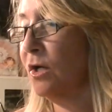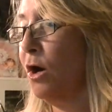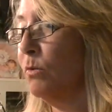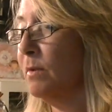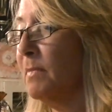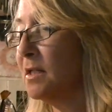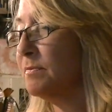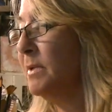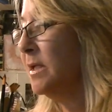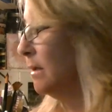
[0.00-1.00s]
to go in a
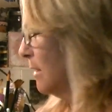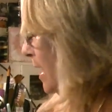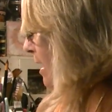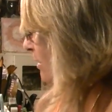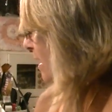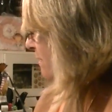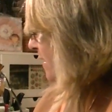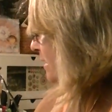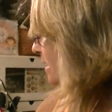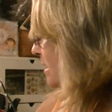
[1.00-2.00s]
mixed media layout, I
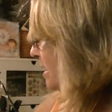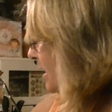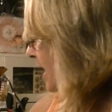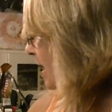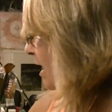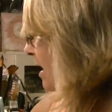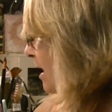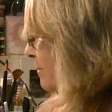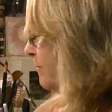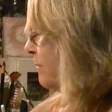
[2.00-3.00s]
think.
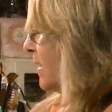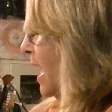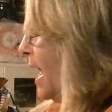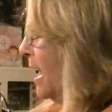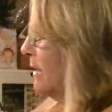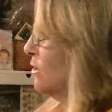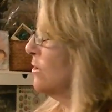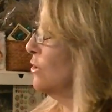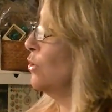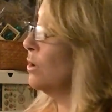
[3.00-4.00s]
I
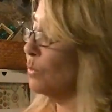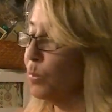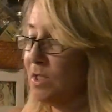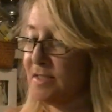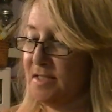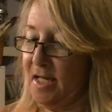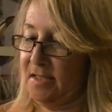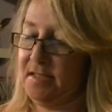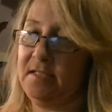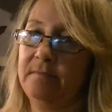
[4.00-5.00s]
couldn't
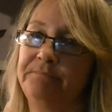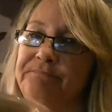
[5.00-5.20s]
resist.